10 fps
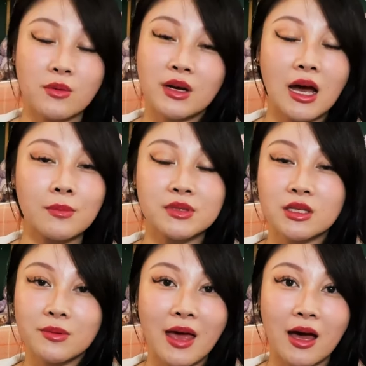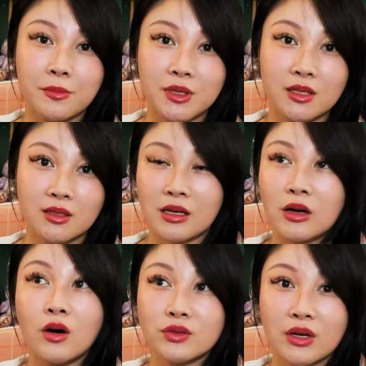matter what happens, I'll be happy. And
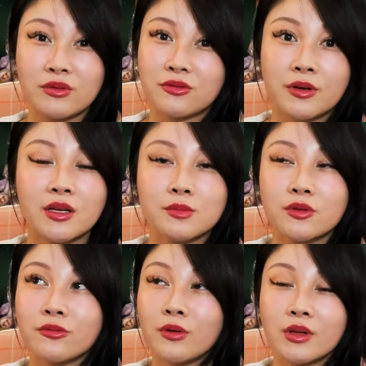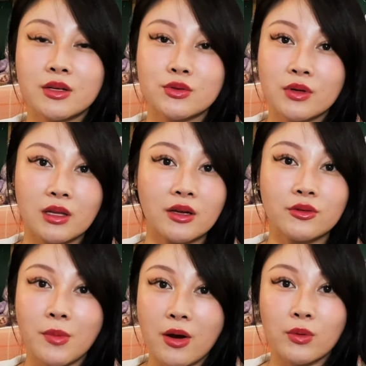I'll also have the freedom to fully enjoy life
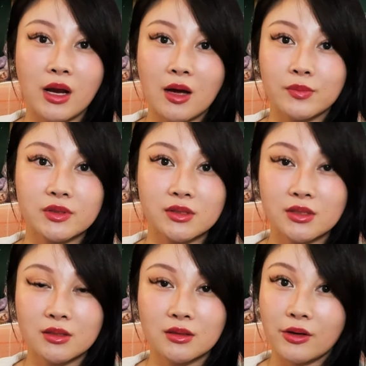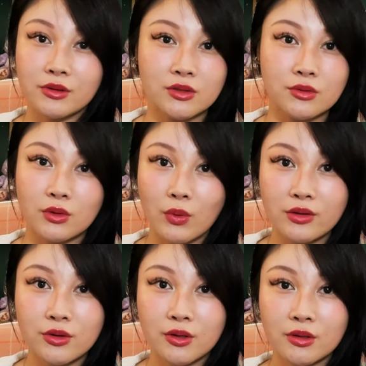no matter what happens. I don't control the
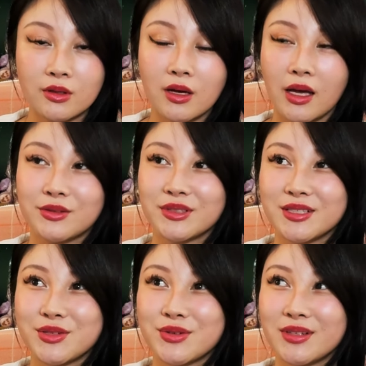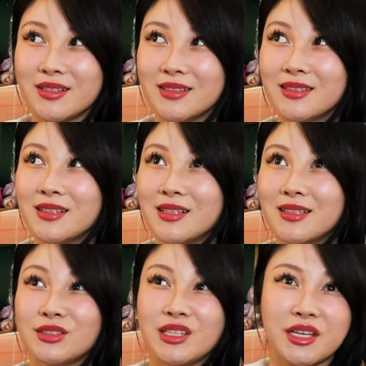weather. I don't control
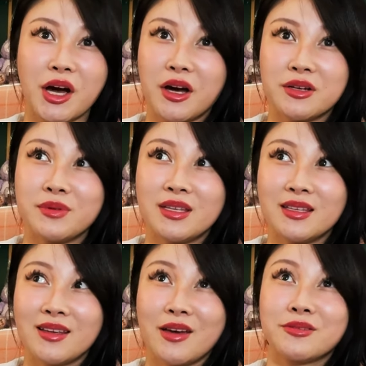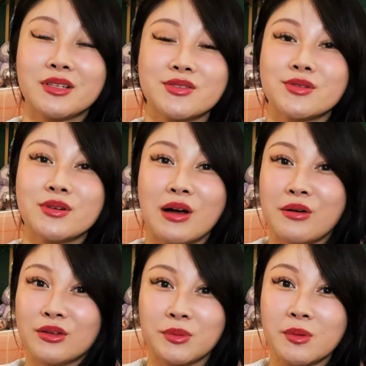the economy. I don't control how
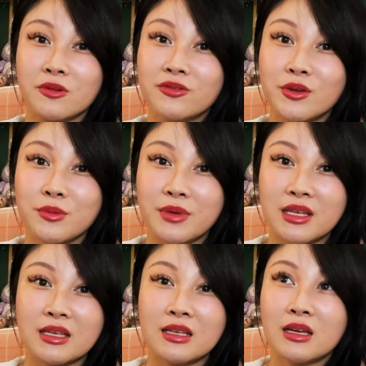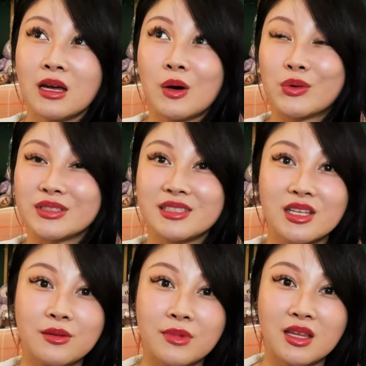other people view me or
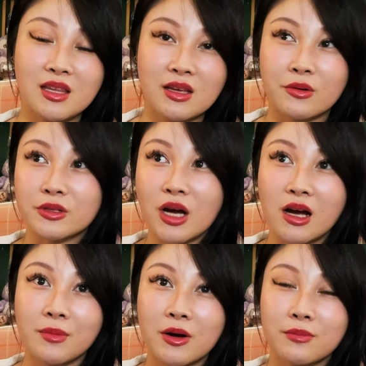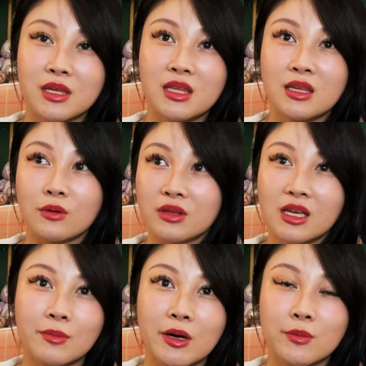see me or talk about me or
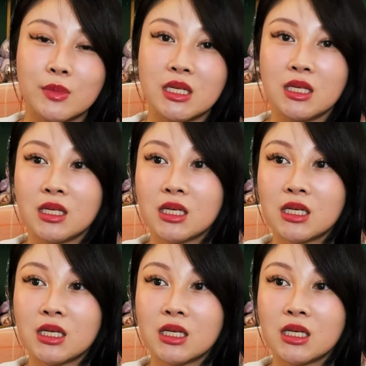think about me.